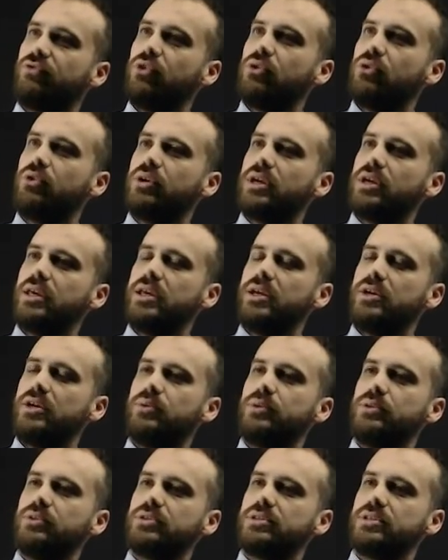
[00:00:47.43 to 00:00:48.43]
4
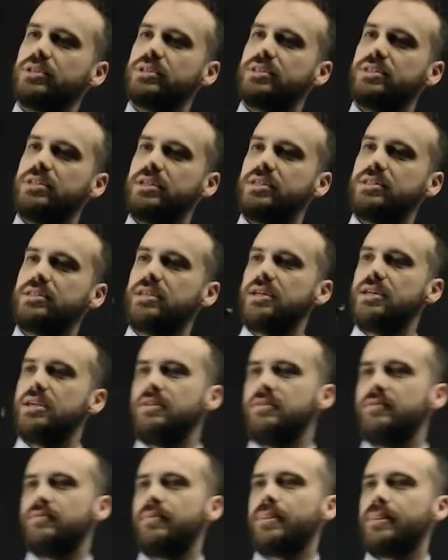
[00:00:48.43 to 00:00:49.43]
equals
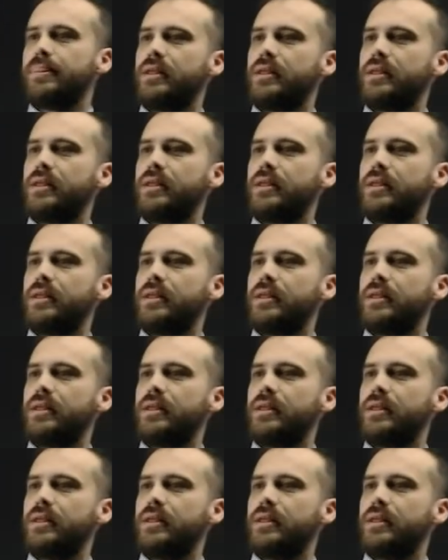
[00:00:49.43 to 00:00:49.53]
16,